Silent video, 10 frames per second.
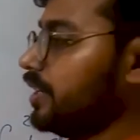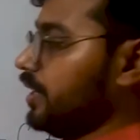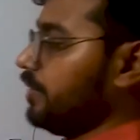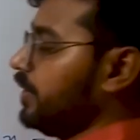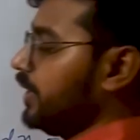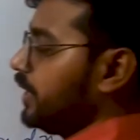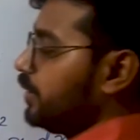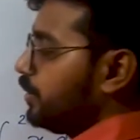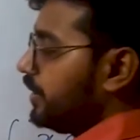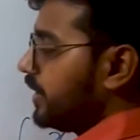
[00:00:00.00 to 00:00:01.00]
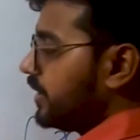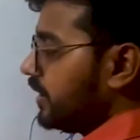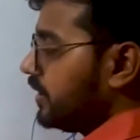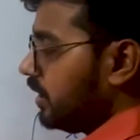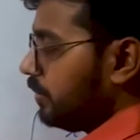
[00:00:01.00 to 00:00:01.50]
if we need to
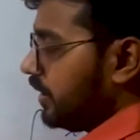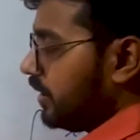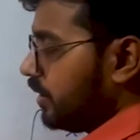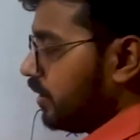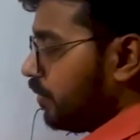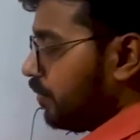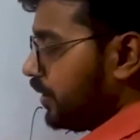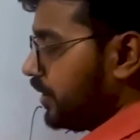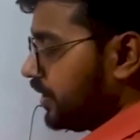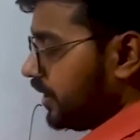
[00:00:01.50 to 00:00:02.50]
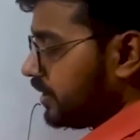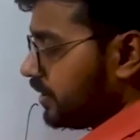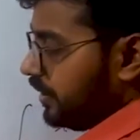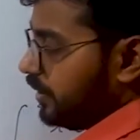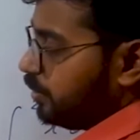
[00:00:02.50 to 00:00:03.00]
interchange the limit, we just
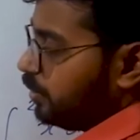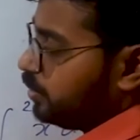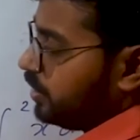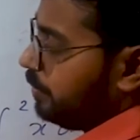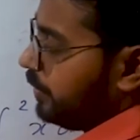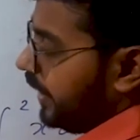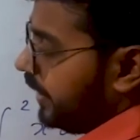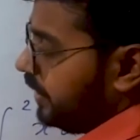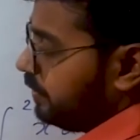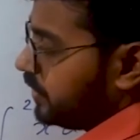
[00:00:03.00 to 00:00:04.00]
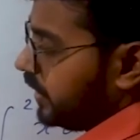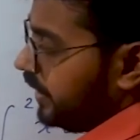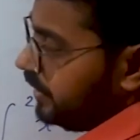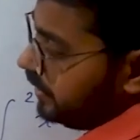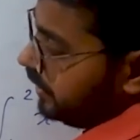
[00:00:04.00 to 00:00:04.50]
introduce some negative
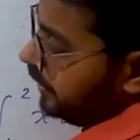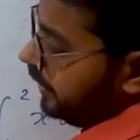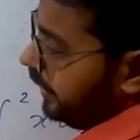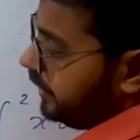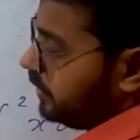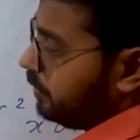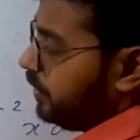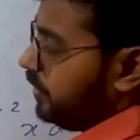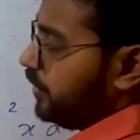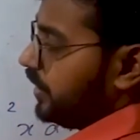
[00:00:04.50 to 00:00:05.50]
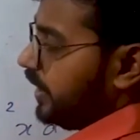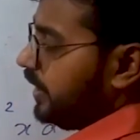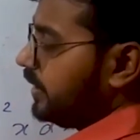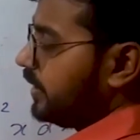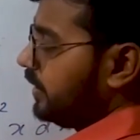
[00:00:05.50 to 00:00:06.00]
sign and simply we
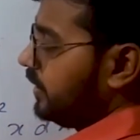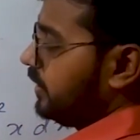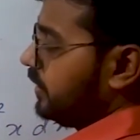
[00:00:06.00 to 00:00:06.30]
can